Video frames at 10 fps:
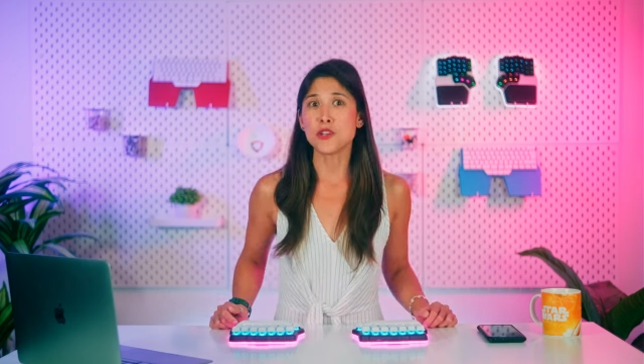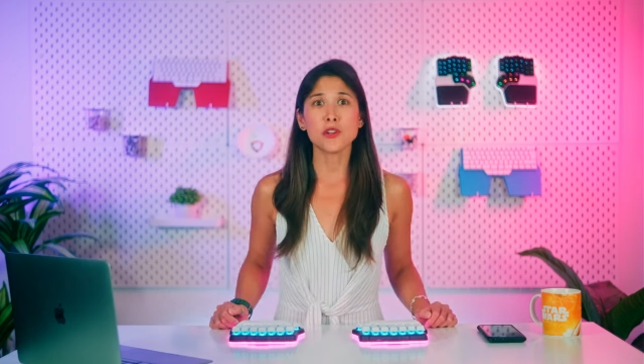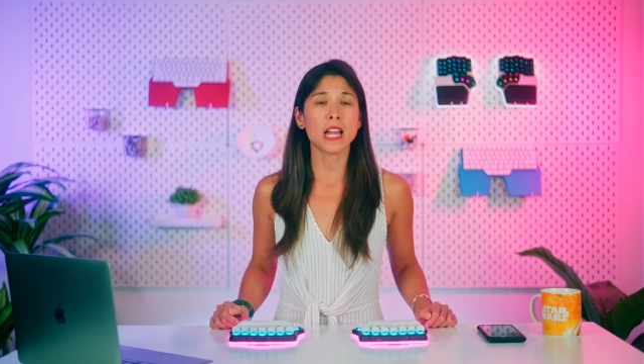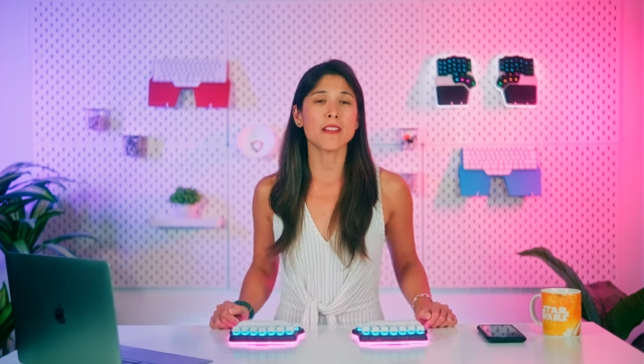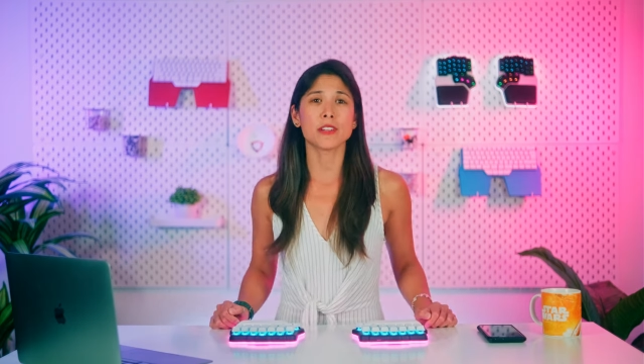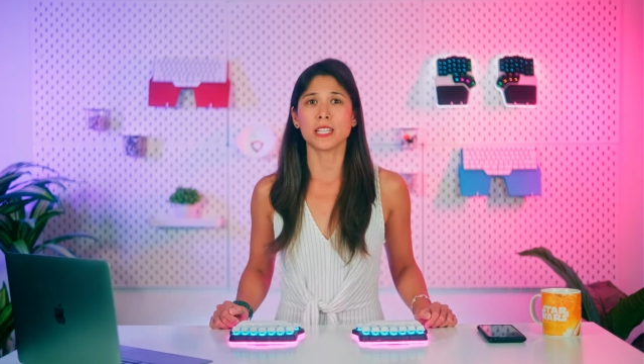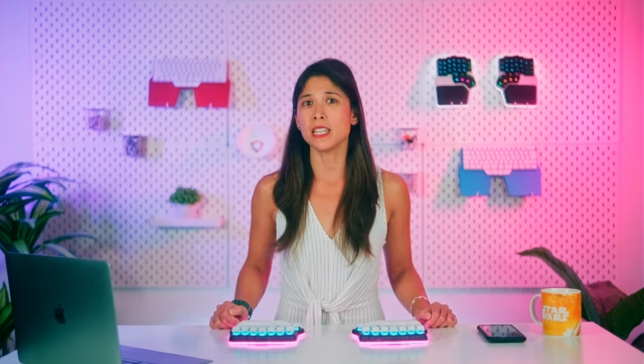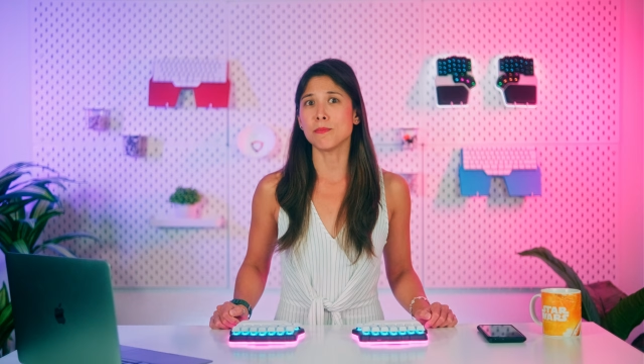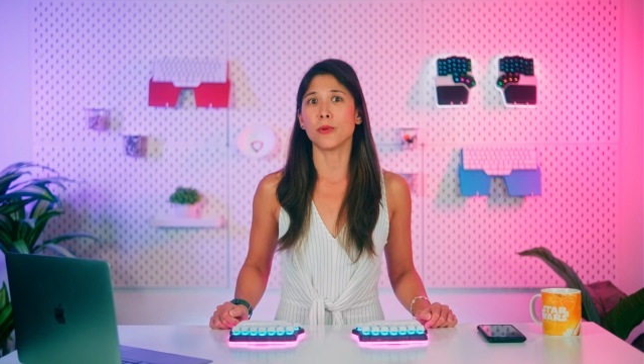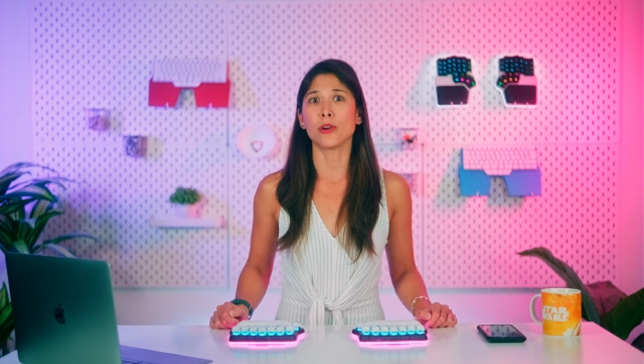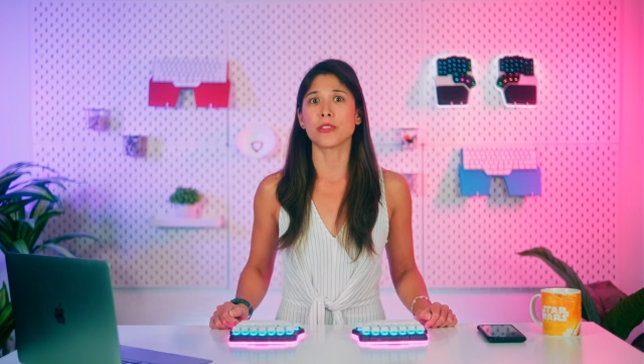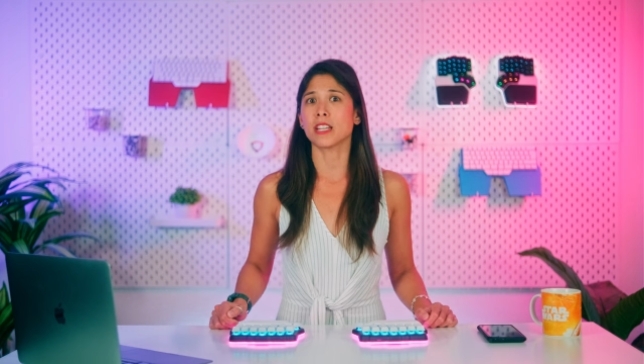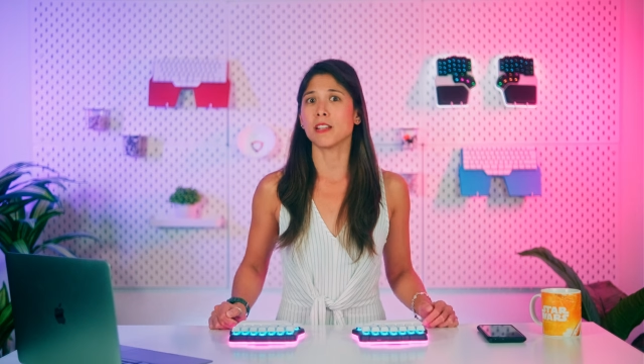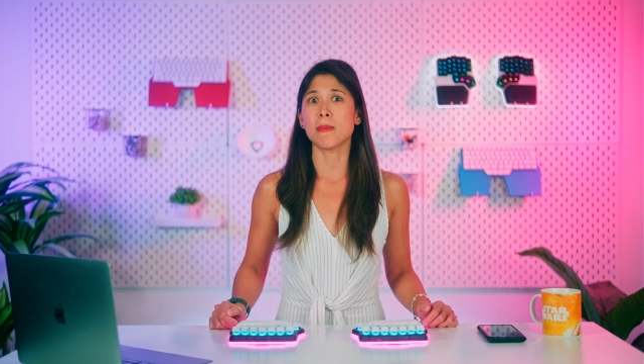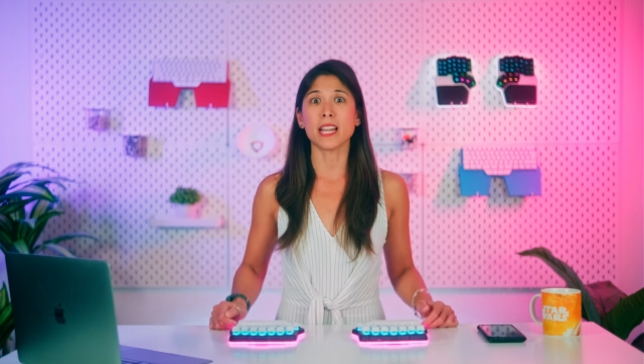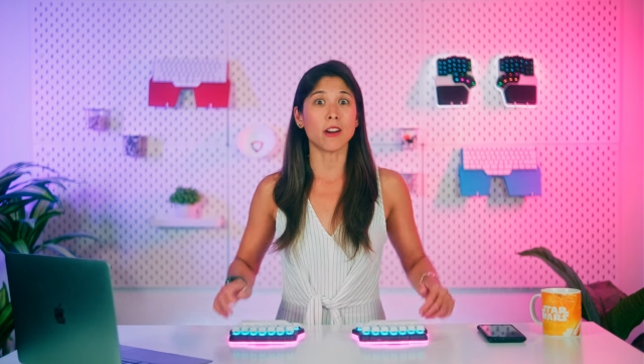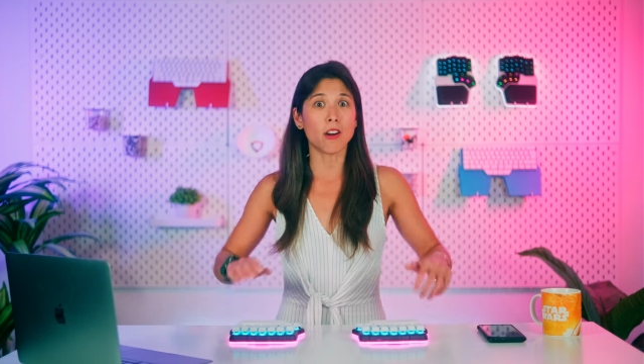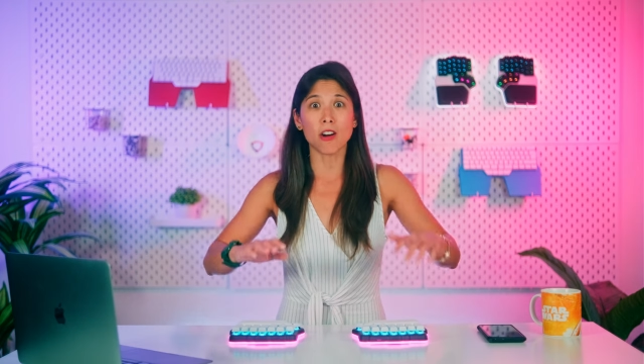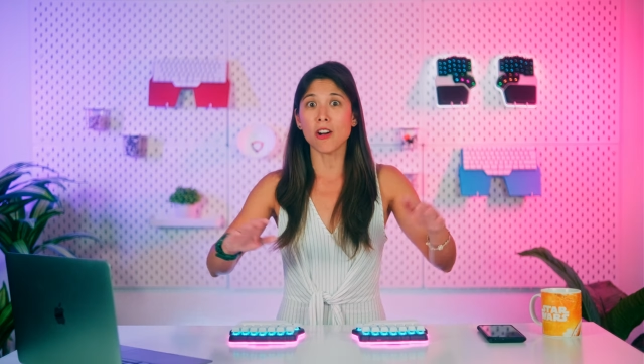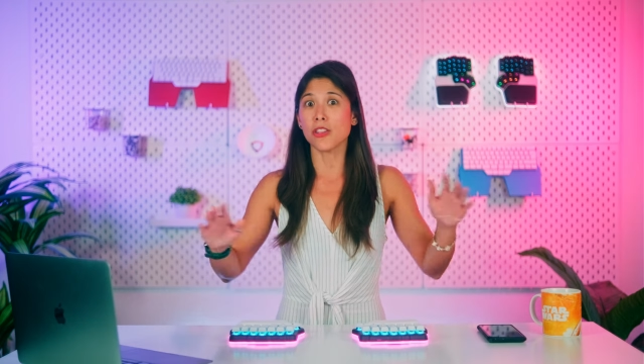you'll have a keyboard that'll make
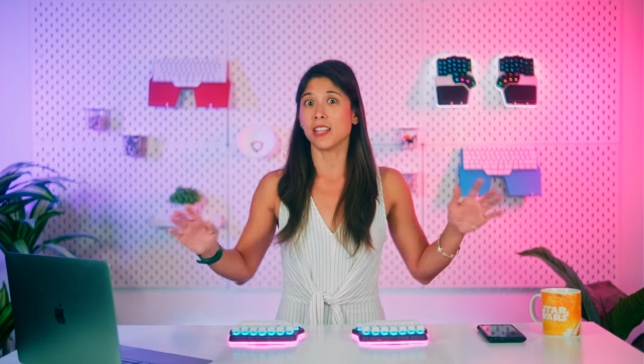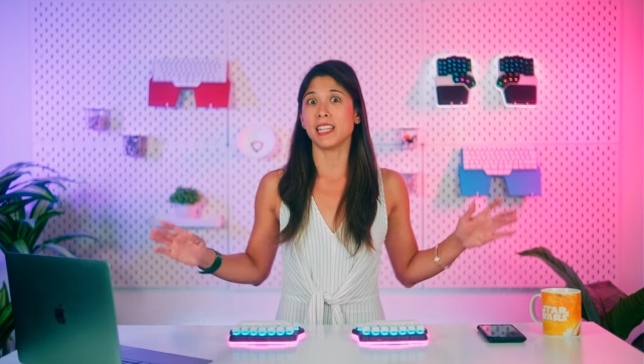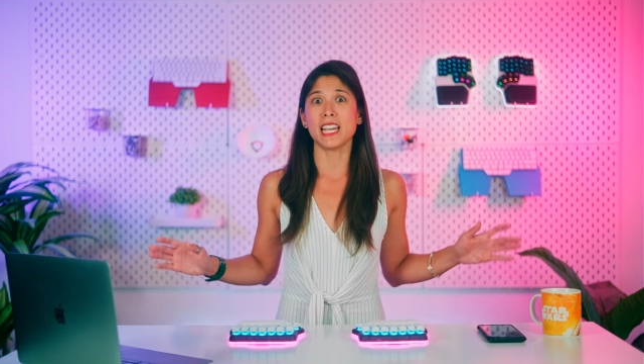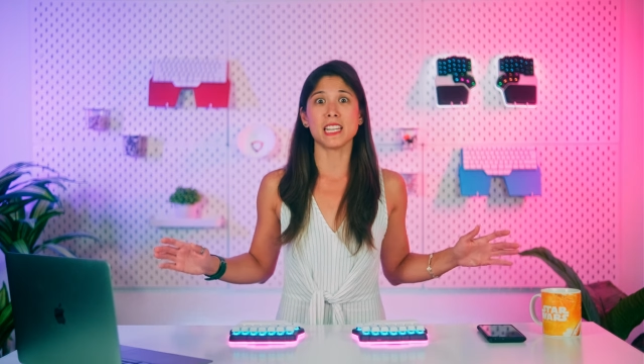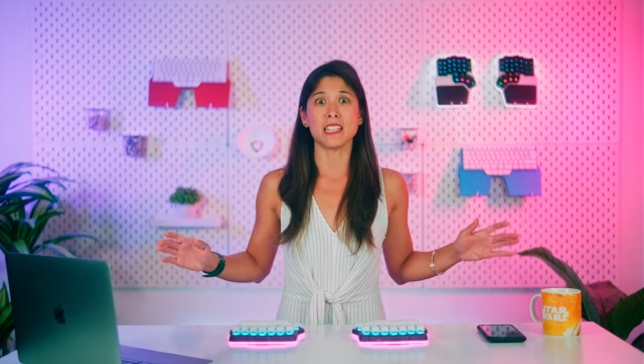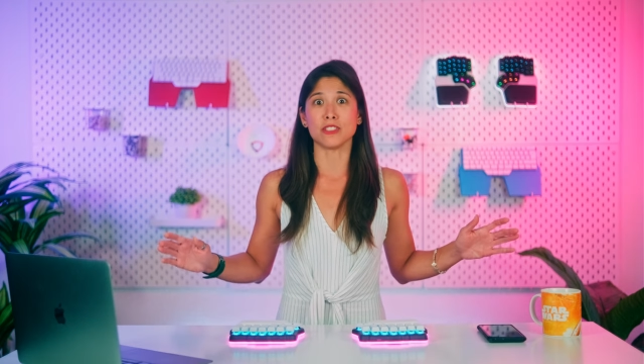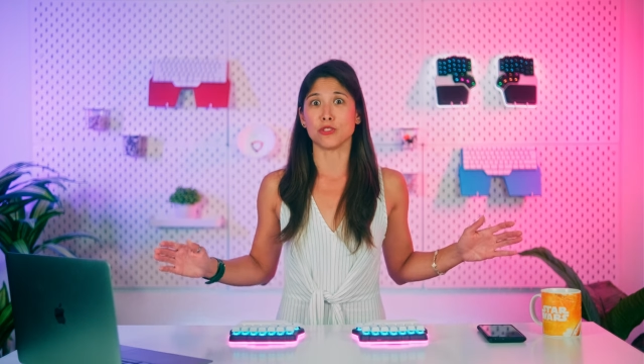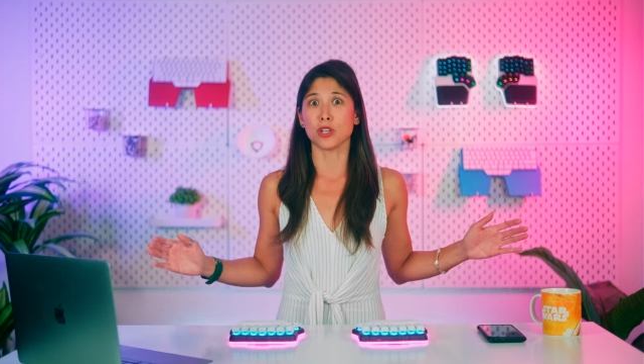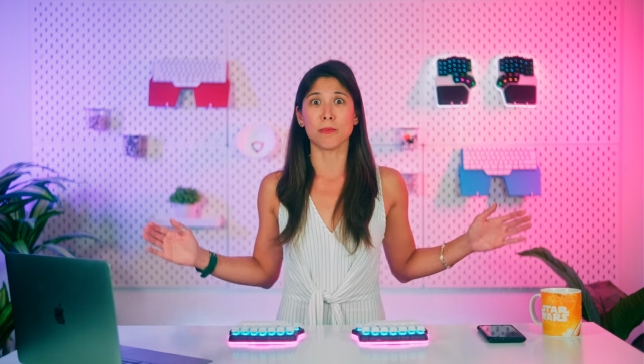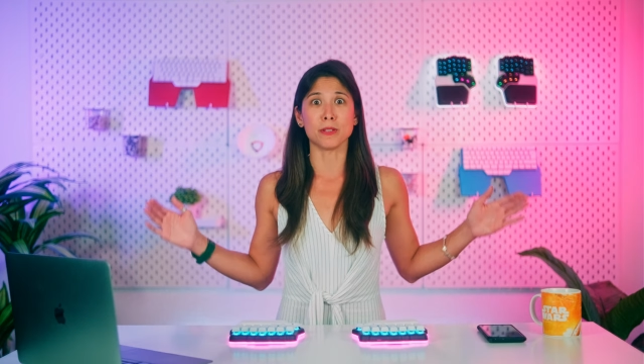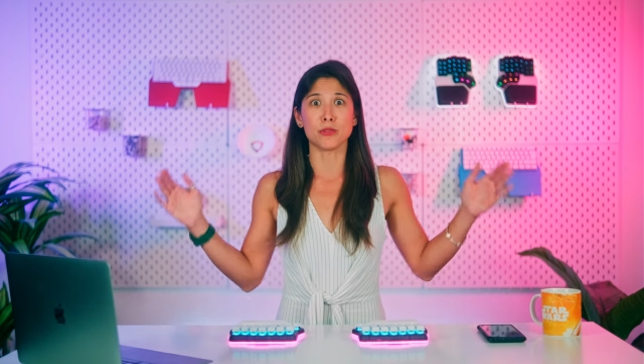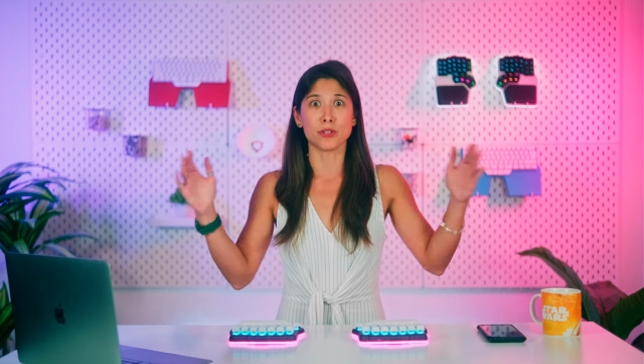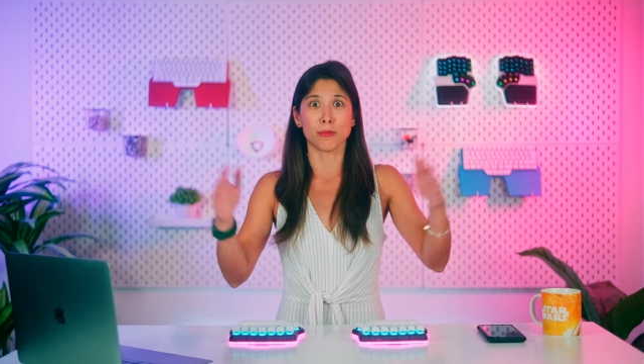all the ladies jump into your